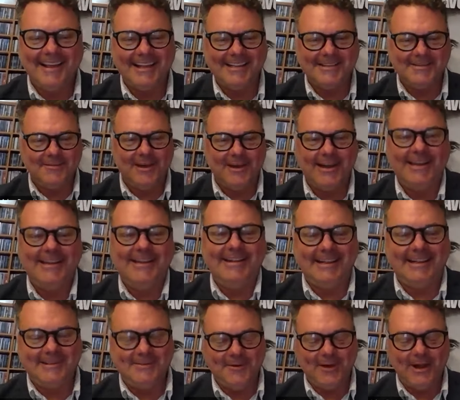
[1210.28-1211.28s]
That's funny.
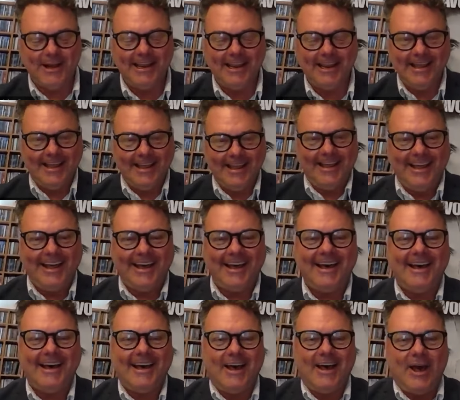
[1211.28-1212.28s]
That's funny.
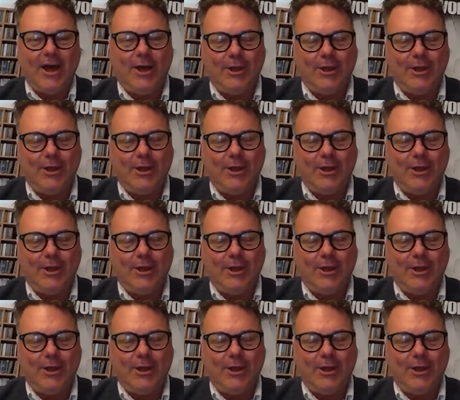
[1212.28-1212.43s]
Uh,